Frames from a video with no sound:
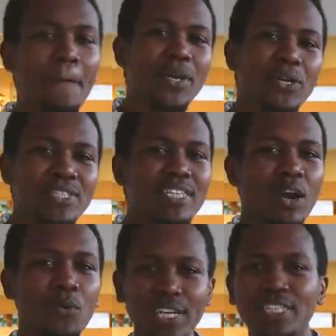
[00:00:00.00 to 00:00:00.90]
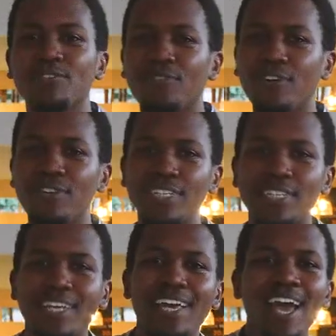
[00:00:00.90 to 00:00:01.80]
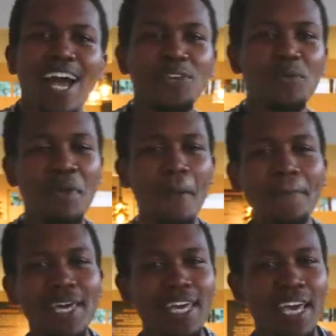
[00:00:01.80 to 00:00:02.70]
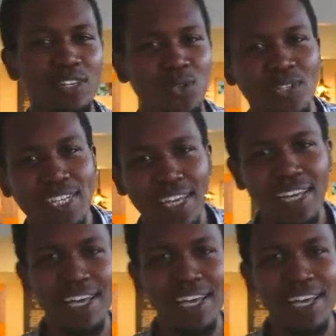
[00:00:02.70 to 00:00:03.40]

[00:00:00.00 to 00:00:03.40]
because they are waiting for it and you may be here today,